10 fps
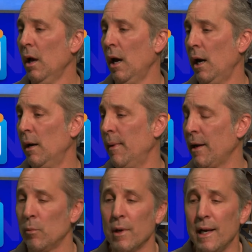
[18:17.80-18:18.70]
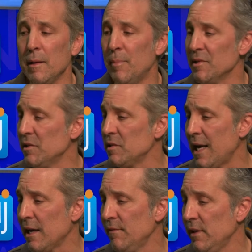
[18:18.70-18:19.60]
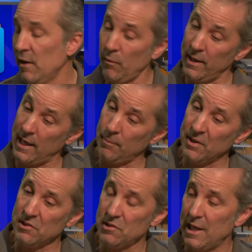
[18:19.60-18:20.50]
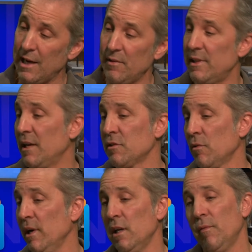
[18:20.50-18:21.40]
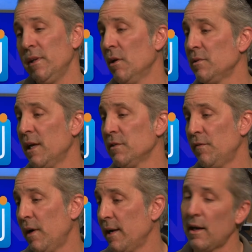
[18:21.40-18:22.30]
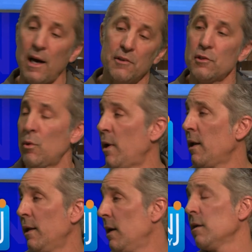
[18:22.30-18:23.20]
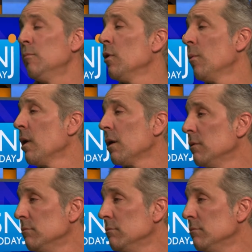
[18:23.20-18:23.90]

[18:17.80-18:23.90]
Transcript: I don't want any business out of it. If we get business out of it, that's great. Right. If we don't, that's fine. I'll just go out and I'll get more work.